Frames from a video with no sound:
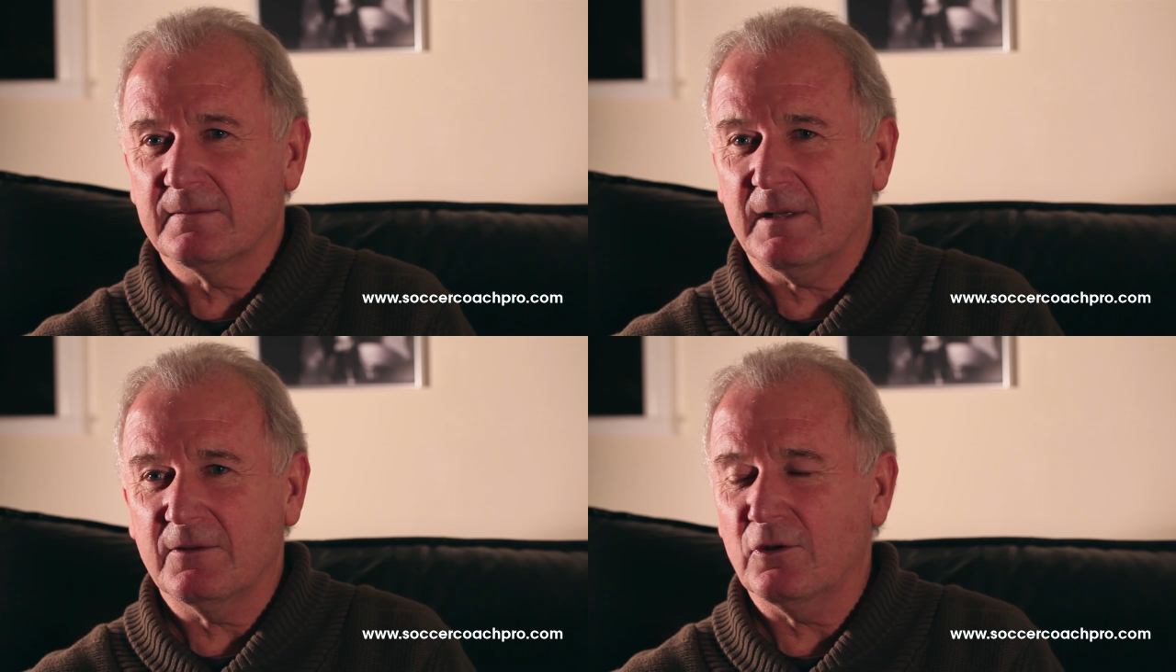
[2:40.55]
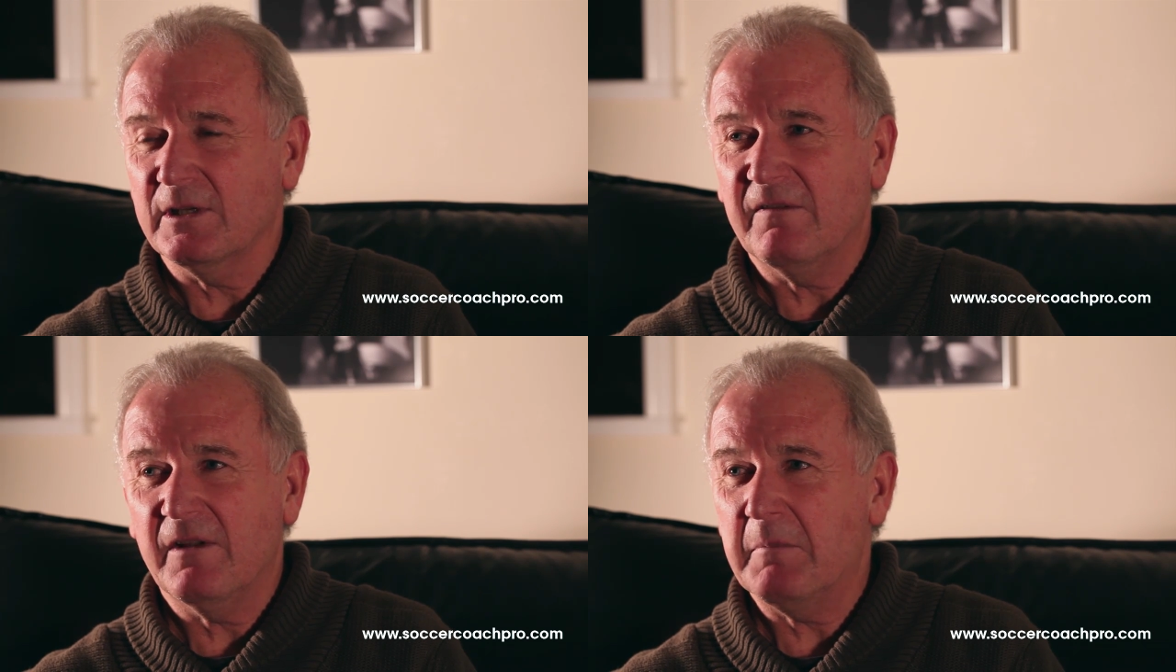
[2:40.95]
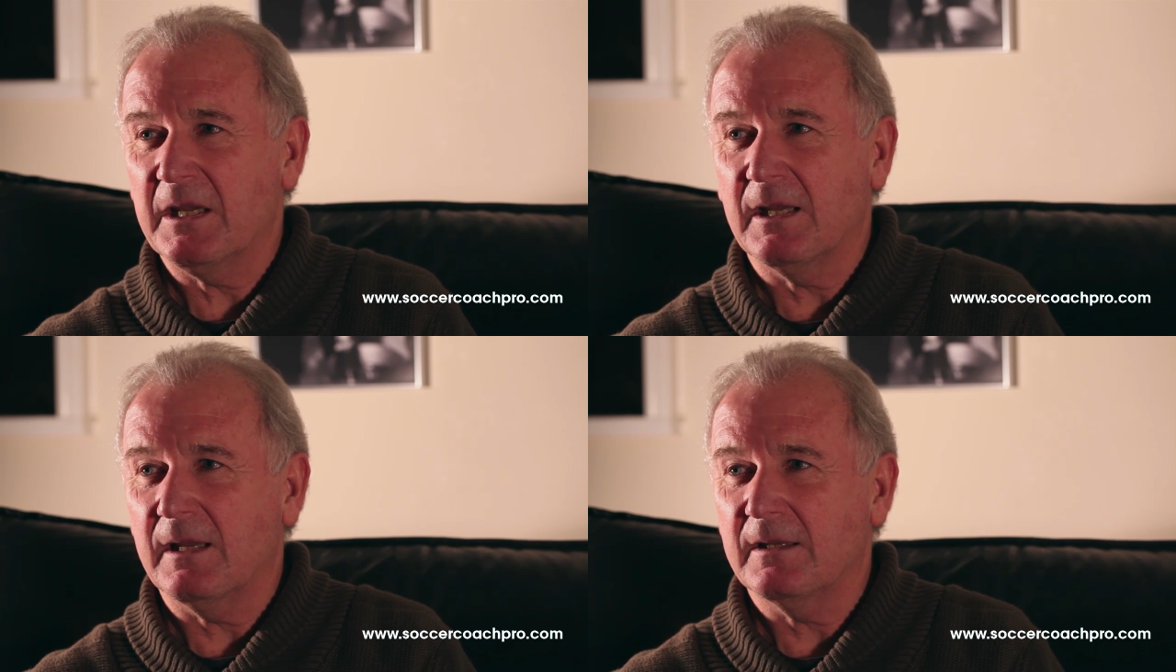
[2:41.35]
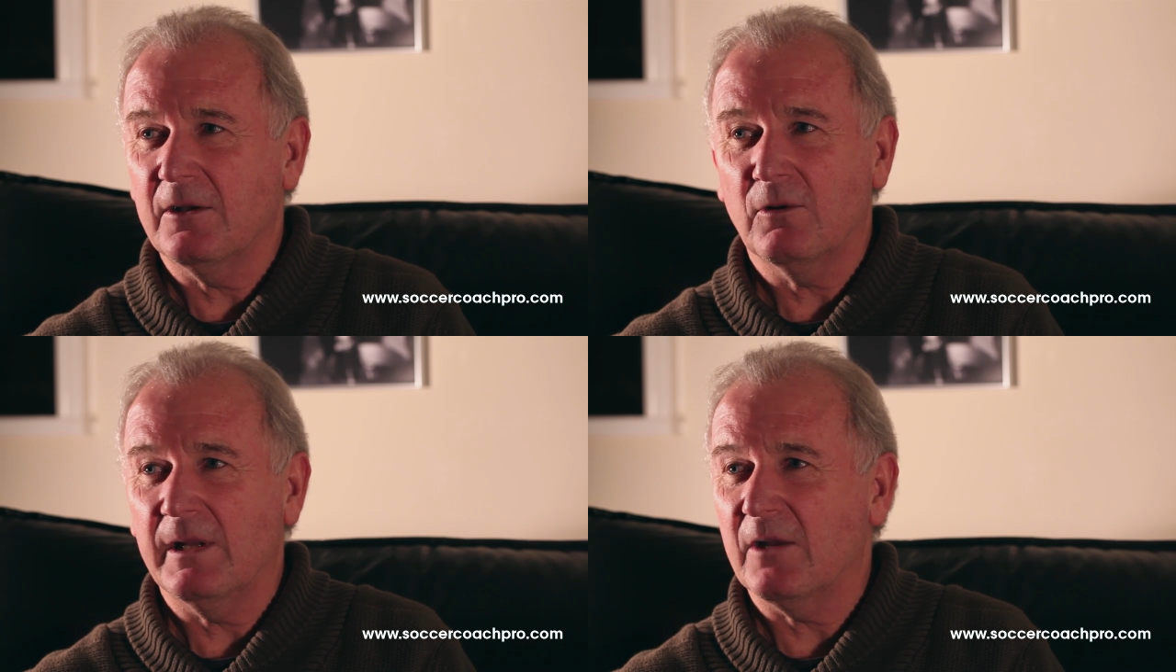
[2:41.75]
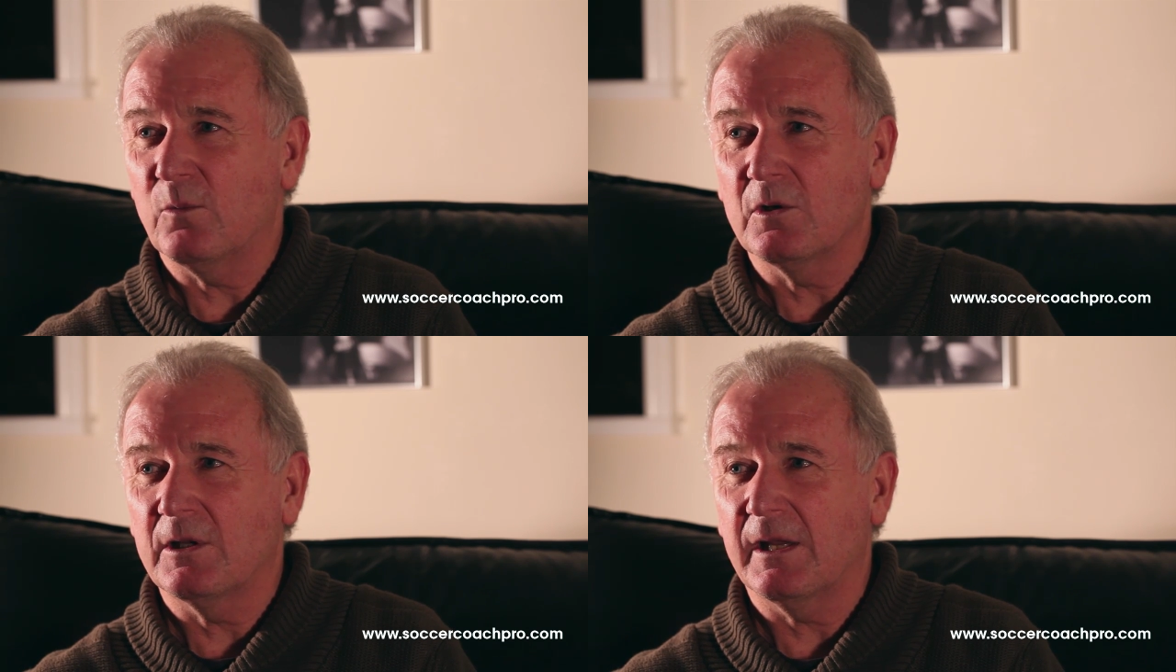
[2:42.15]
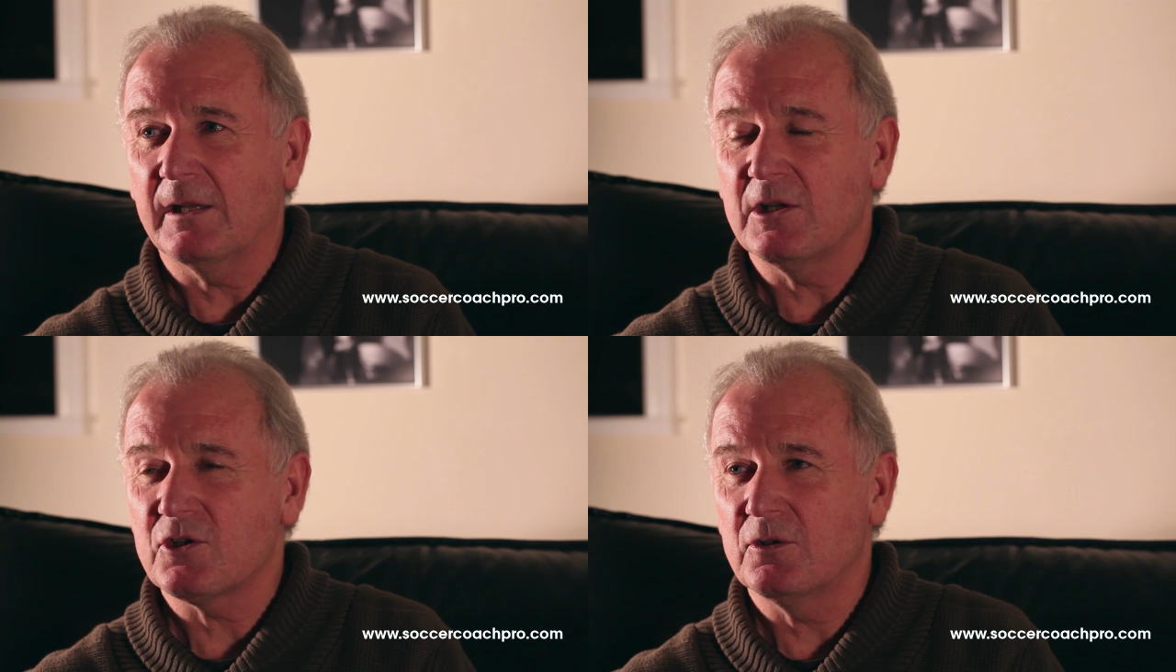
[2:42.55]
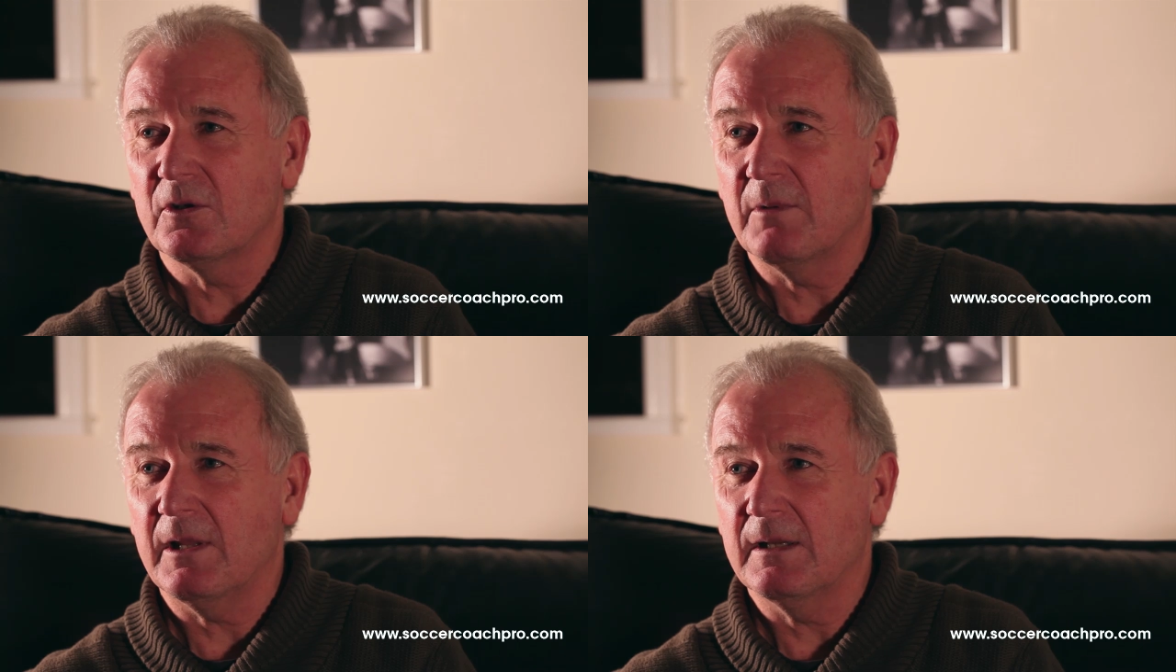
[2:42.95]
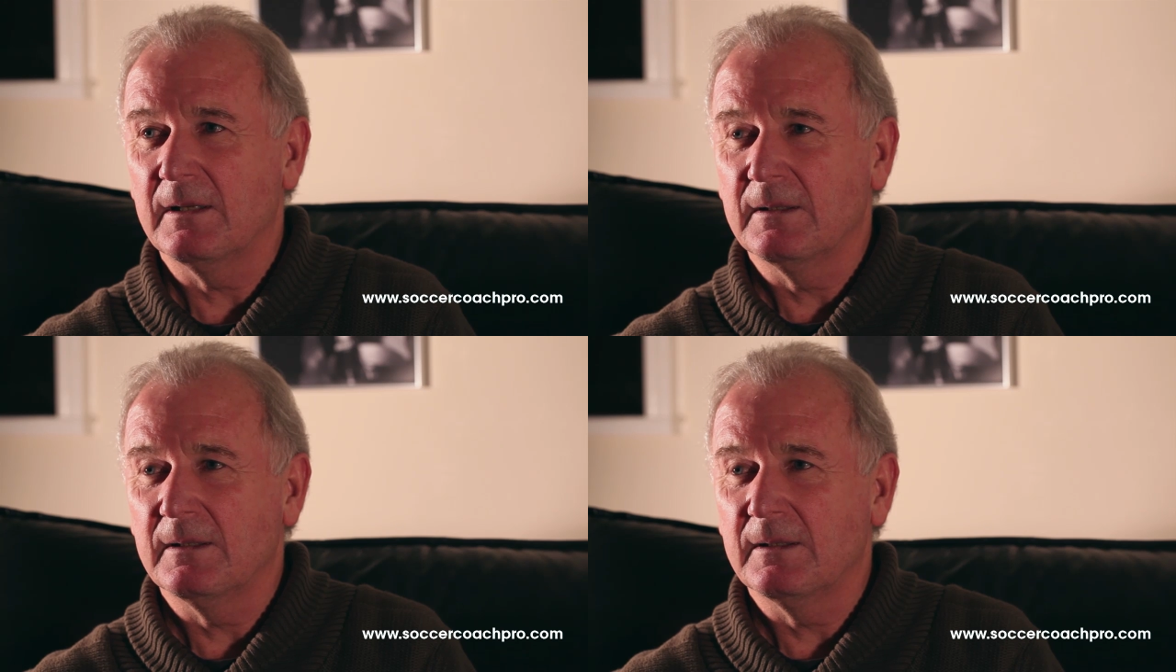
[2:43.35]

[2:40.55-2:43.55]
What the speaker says: I'd not given him a kick. He'd only had one kick, and he scored with it.